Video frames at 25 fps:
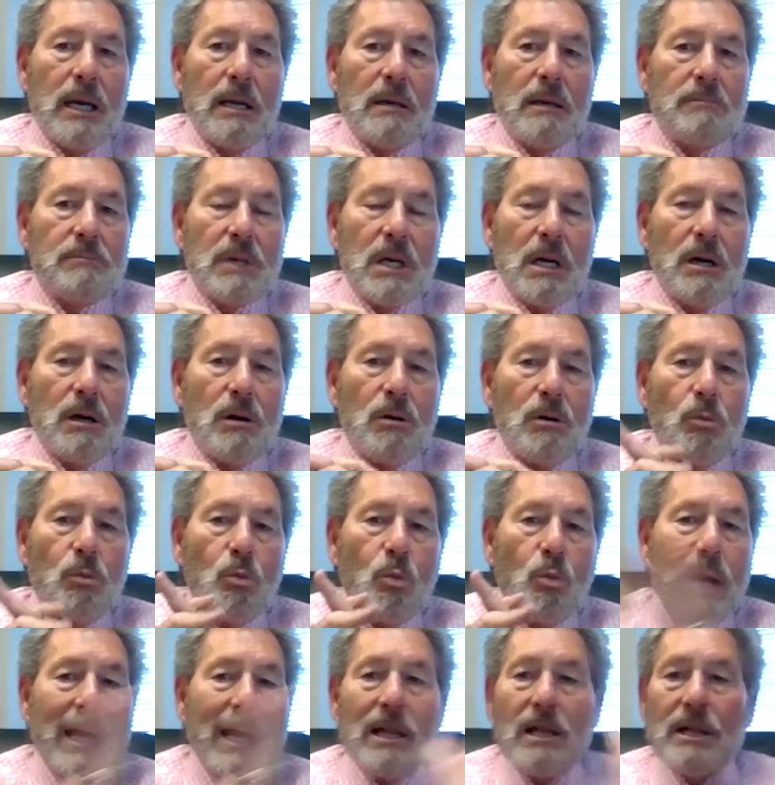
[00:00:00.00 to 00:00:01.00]
and
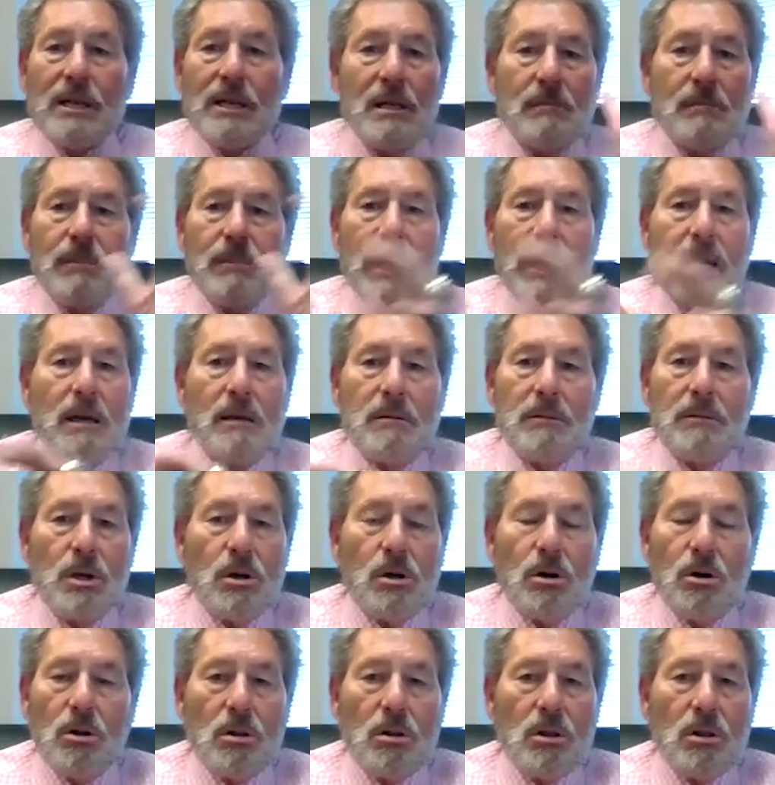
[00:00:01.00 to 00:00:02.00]
well into my,
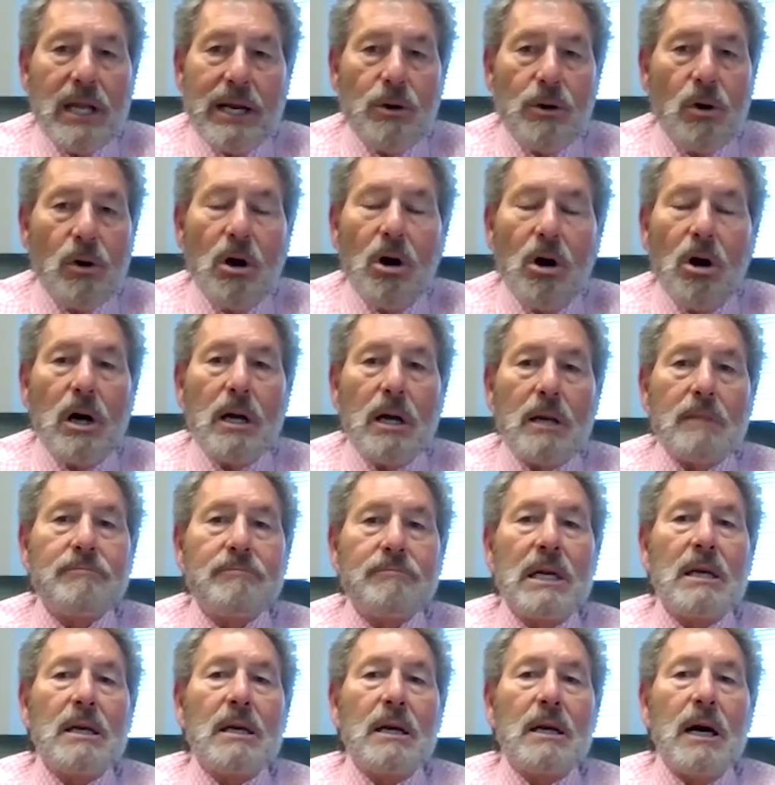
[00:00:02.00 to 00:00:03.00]
later on.